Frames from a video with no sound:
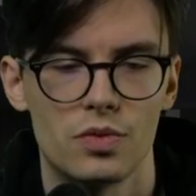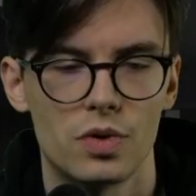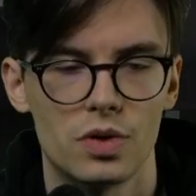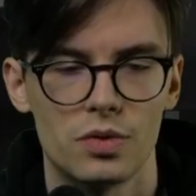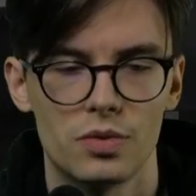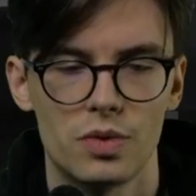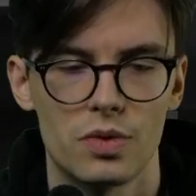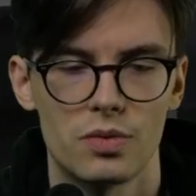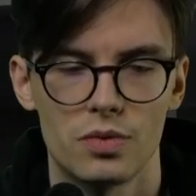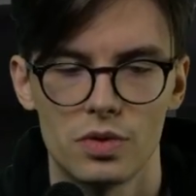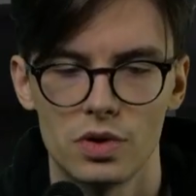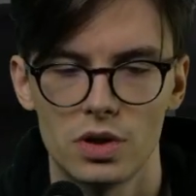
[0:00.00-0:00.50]
we
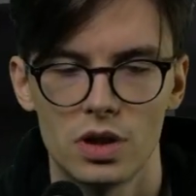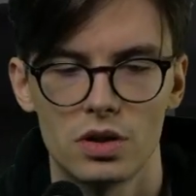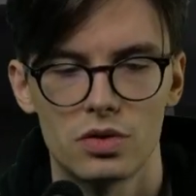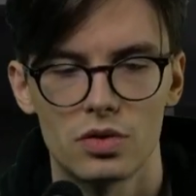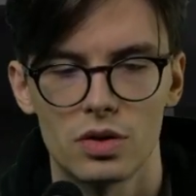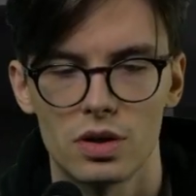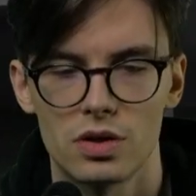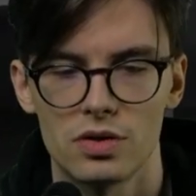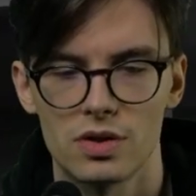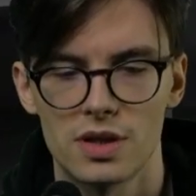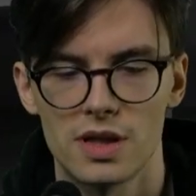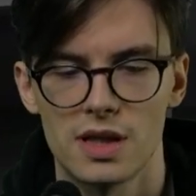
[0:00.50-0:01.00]
wanted to
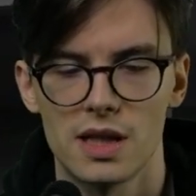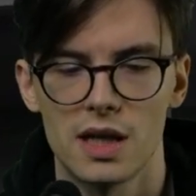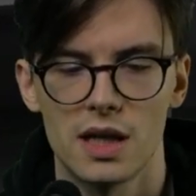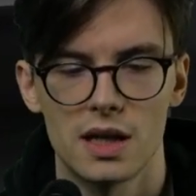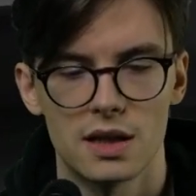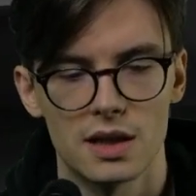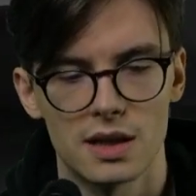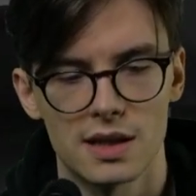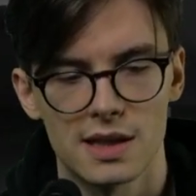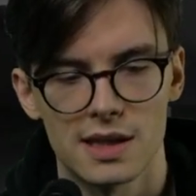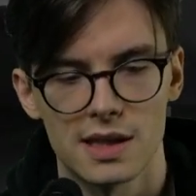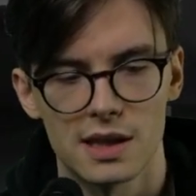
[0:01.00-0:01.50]
understand
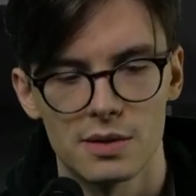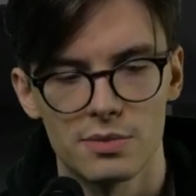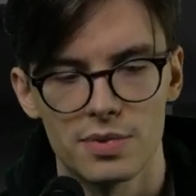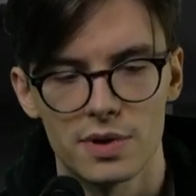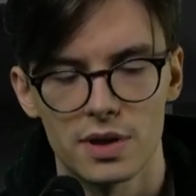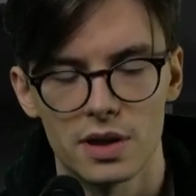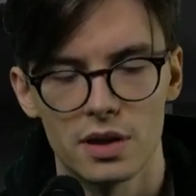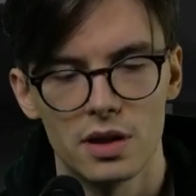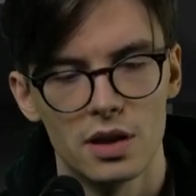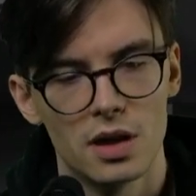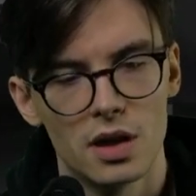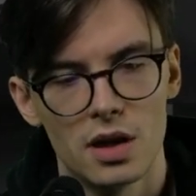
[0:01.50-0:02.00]
is
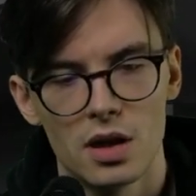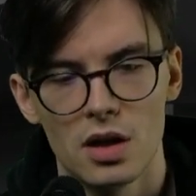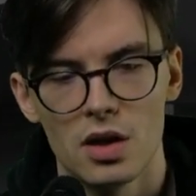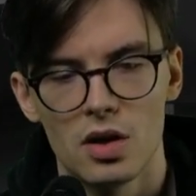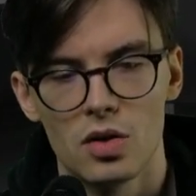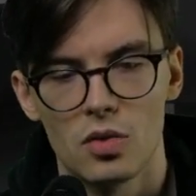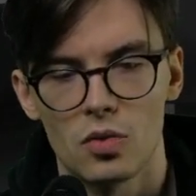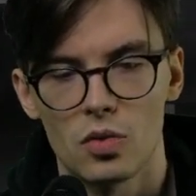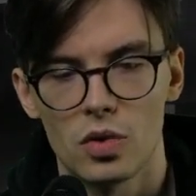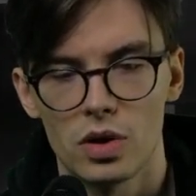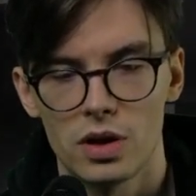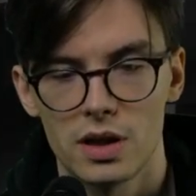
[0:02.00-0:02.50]
simply
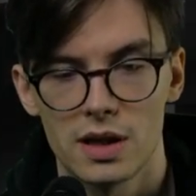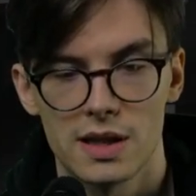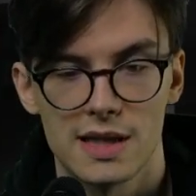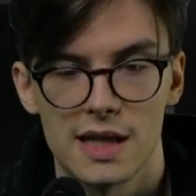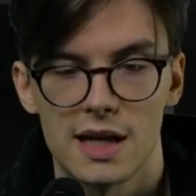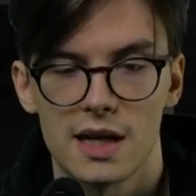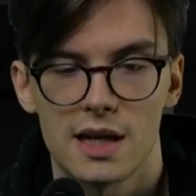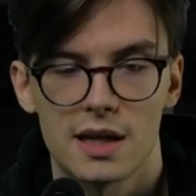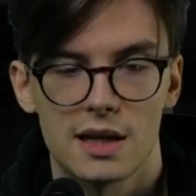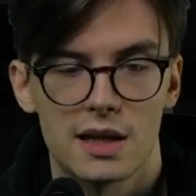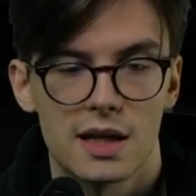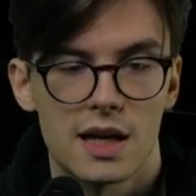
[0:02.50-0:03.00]
what
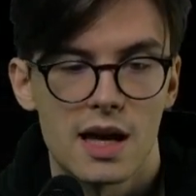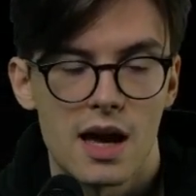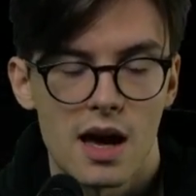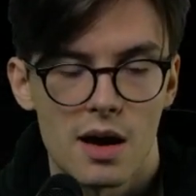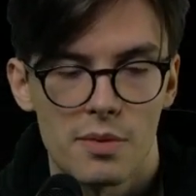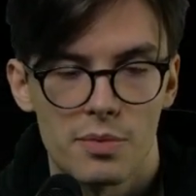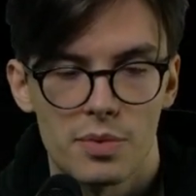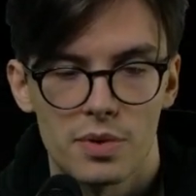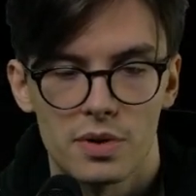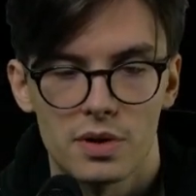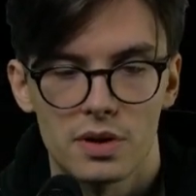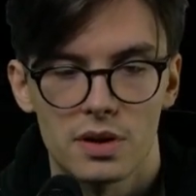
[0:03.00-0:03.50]
exactly
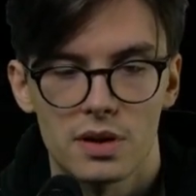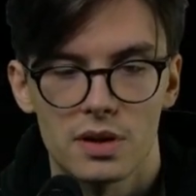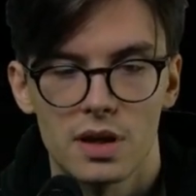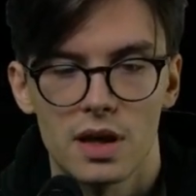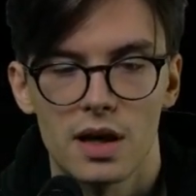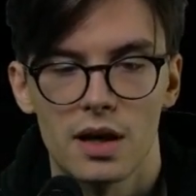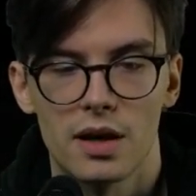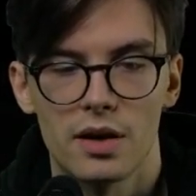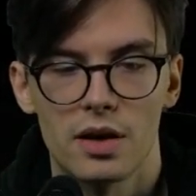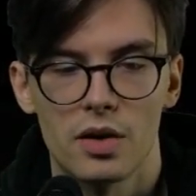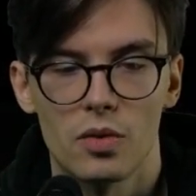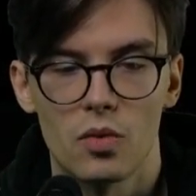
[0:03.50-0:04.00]
happened,
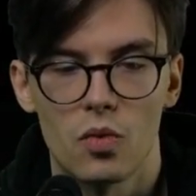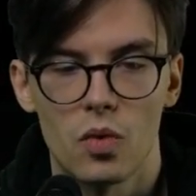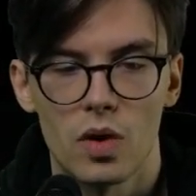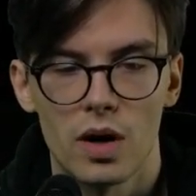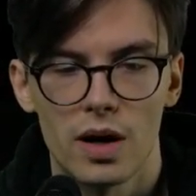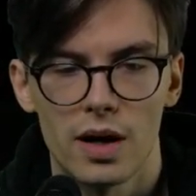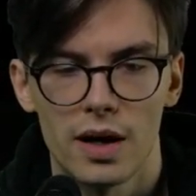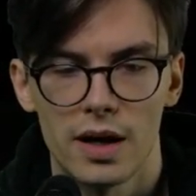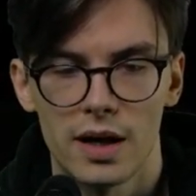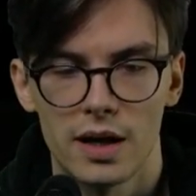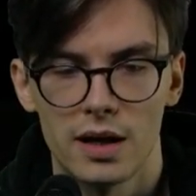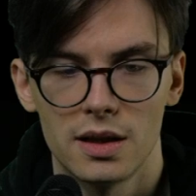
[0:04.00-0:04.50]

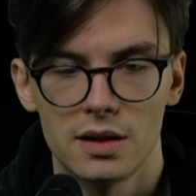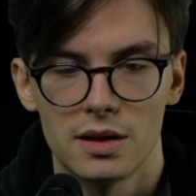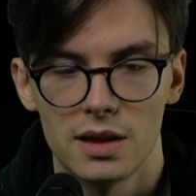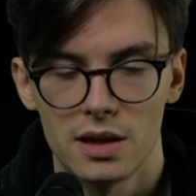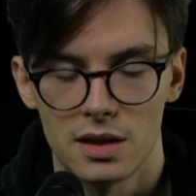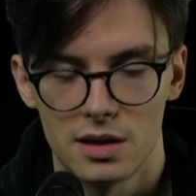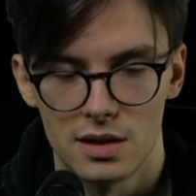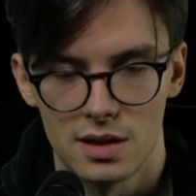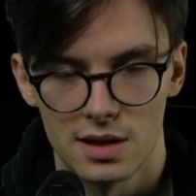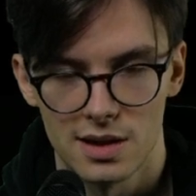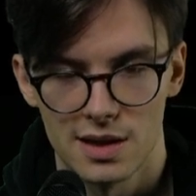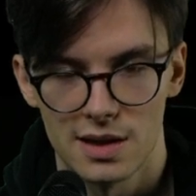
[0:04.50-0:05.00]
why did
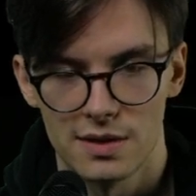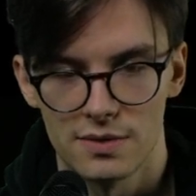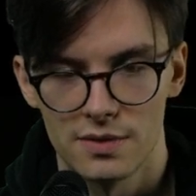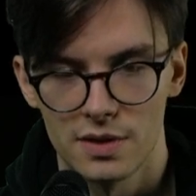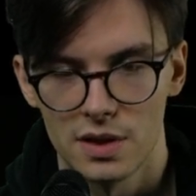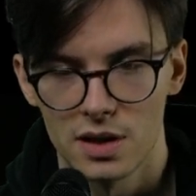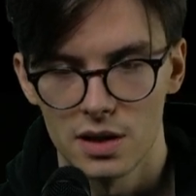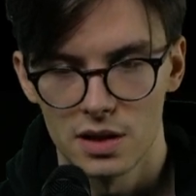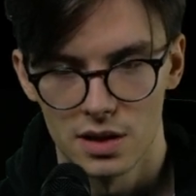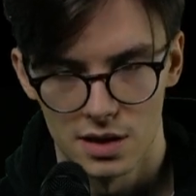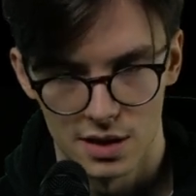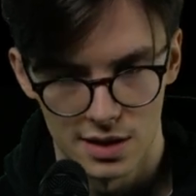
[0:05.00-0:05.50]
the
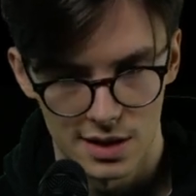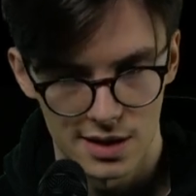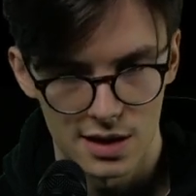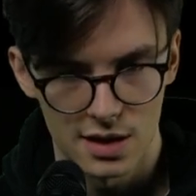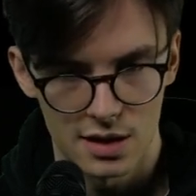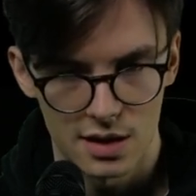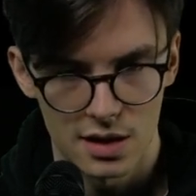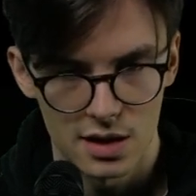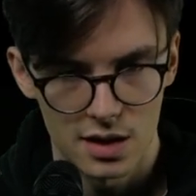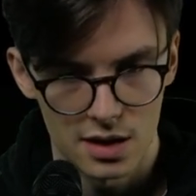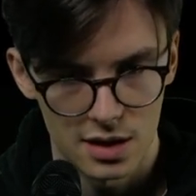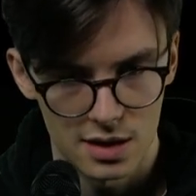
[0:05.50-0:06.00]
civilians
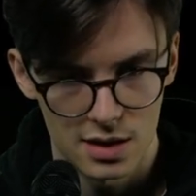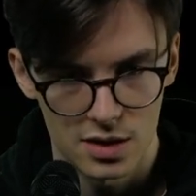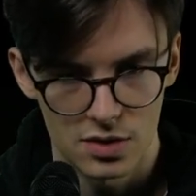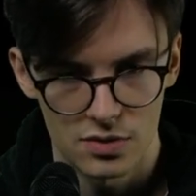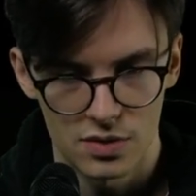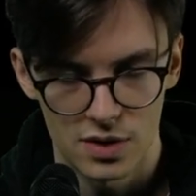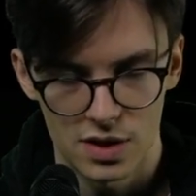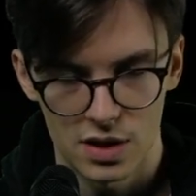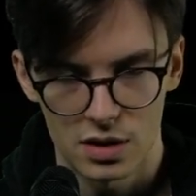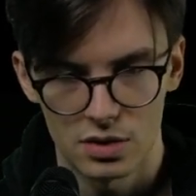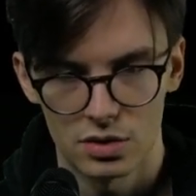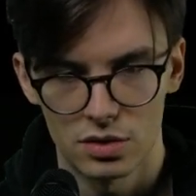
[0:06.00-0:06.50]
die as a
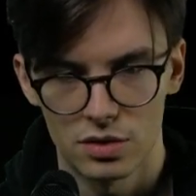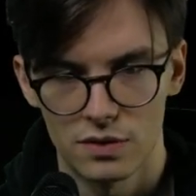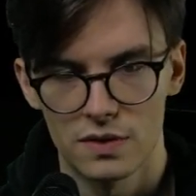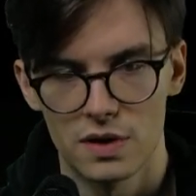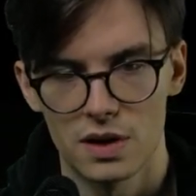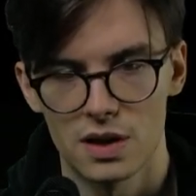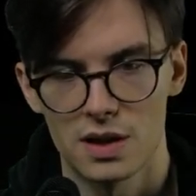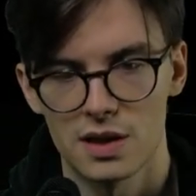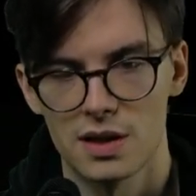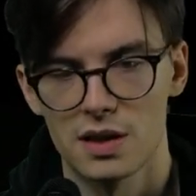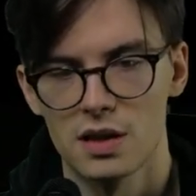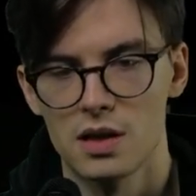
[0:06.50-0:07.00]
result of
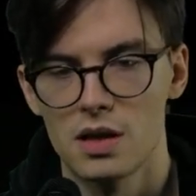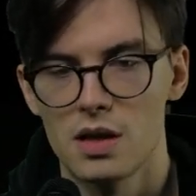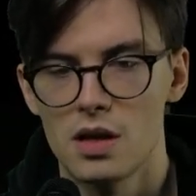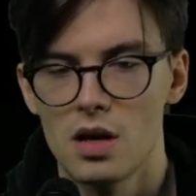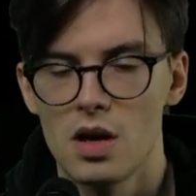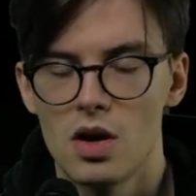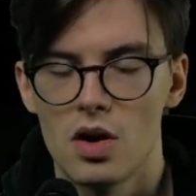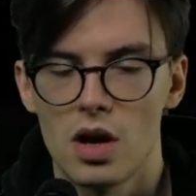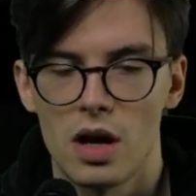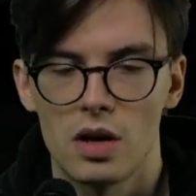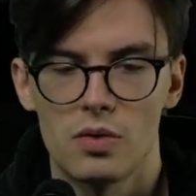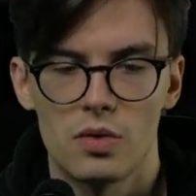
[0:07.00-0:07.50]
this,
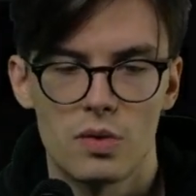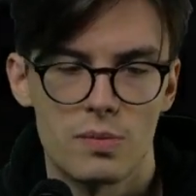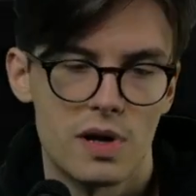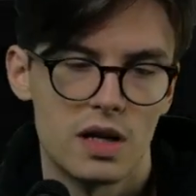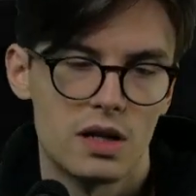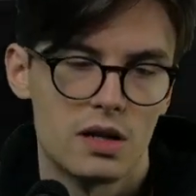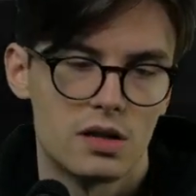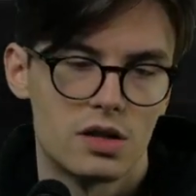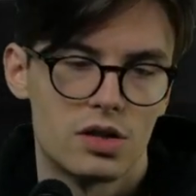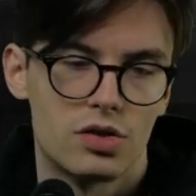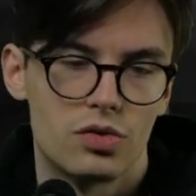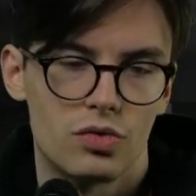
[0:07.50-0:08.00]
and we
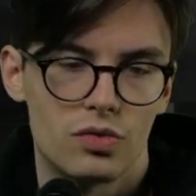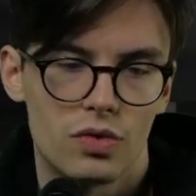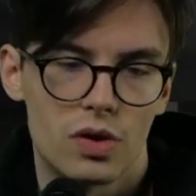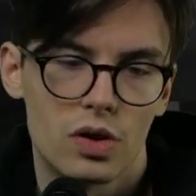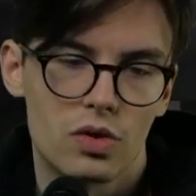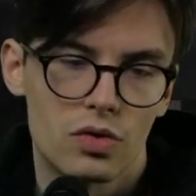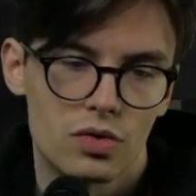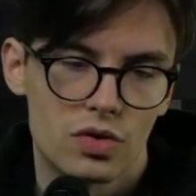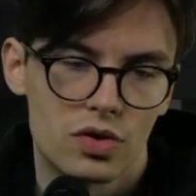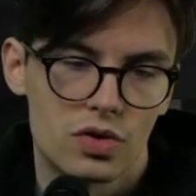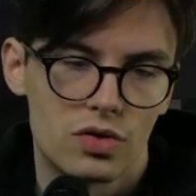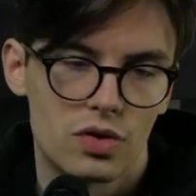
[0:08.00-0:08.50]
managed to
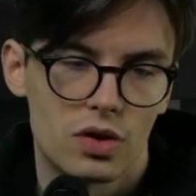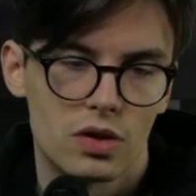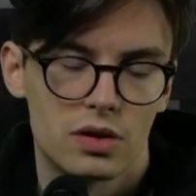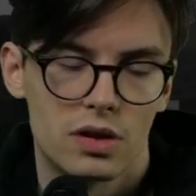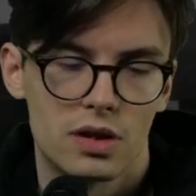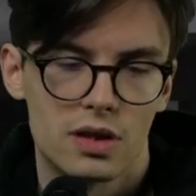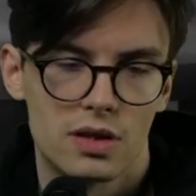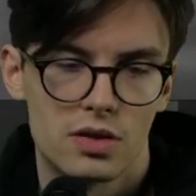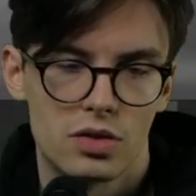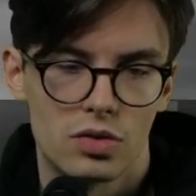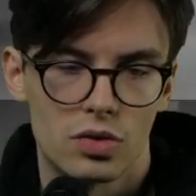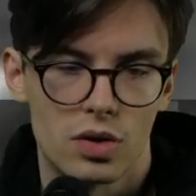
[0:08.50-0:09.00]
reconstruct
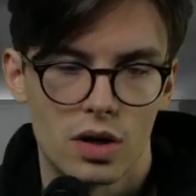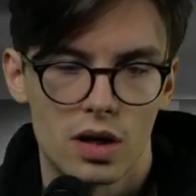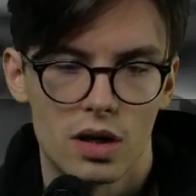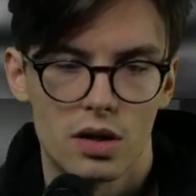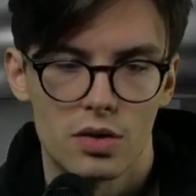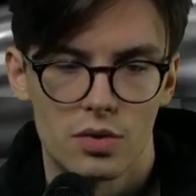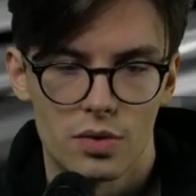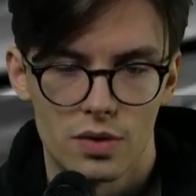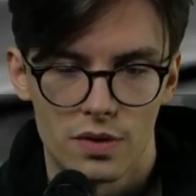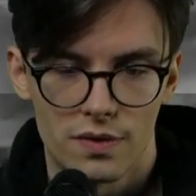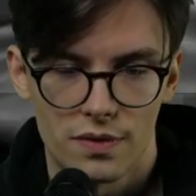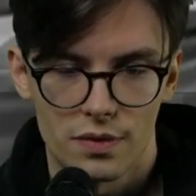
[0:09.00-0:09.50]
this together
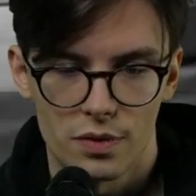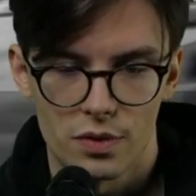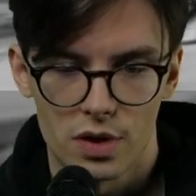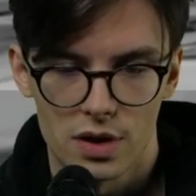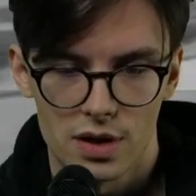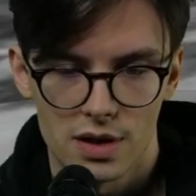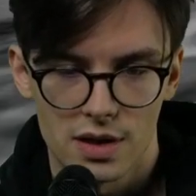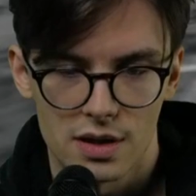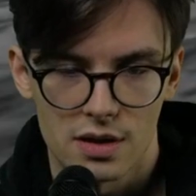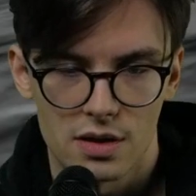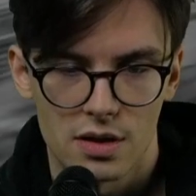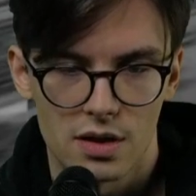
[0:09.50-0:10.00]
with
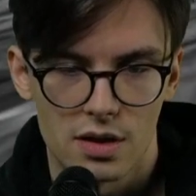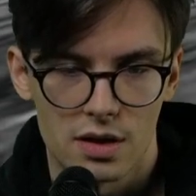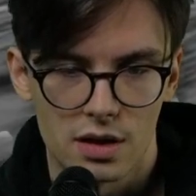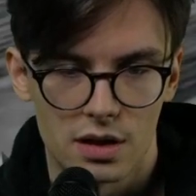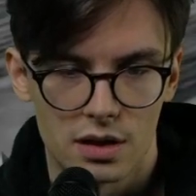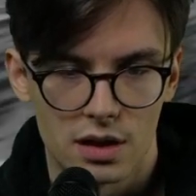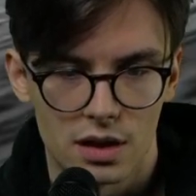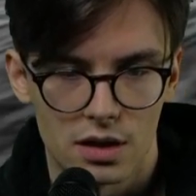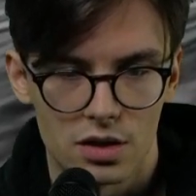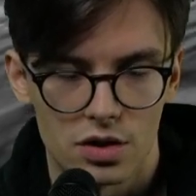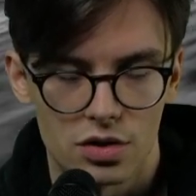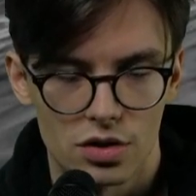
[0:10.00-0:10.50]
forensic
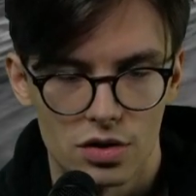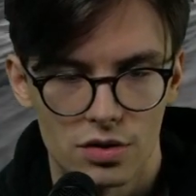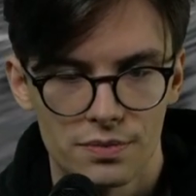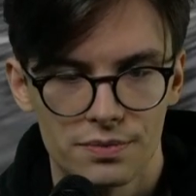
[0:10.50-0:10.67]
architecture.